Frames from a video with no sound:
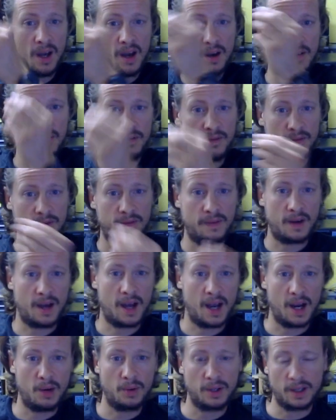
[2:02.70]
have
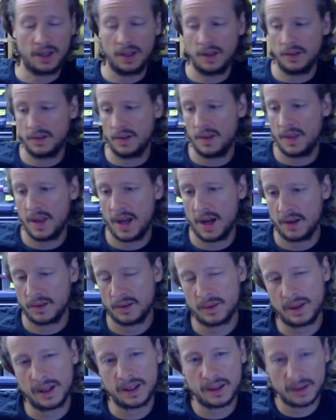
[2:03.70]
hierarchies in there.
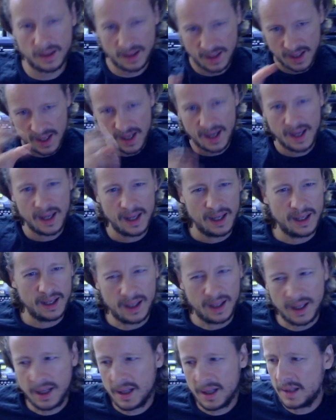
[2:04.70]
So I'm like,
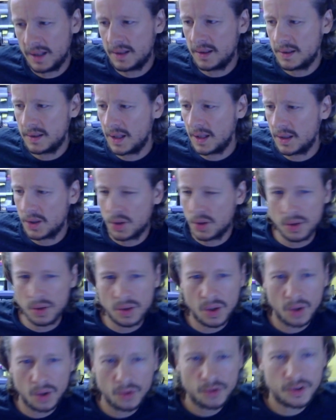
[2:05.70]
yeah, that
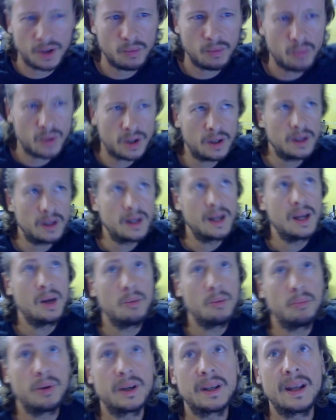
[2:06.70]
could go somewhere,
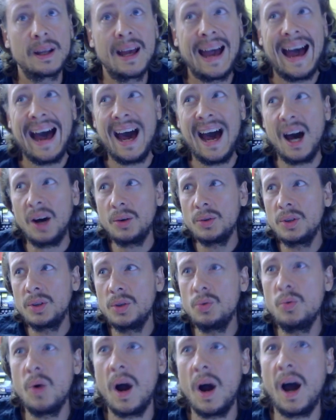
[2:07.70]
but how
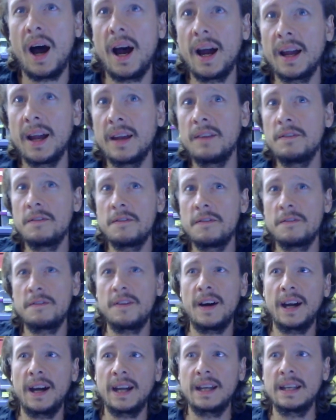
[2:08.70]
do I
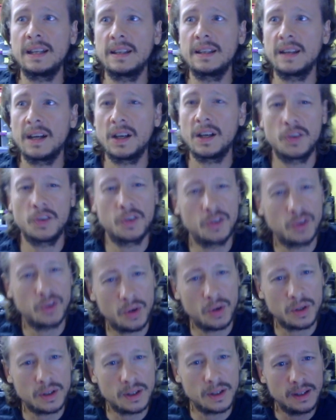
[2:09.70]
find a
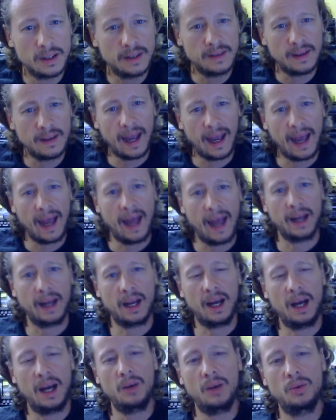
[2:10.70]
certain tag?
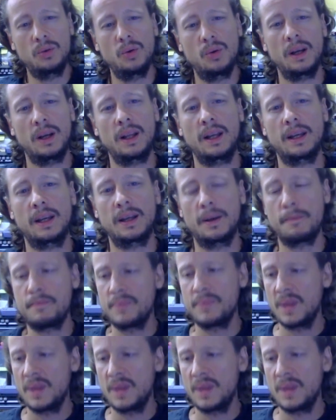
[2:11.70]
How do I, like,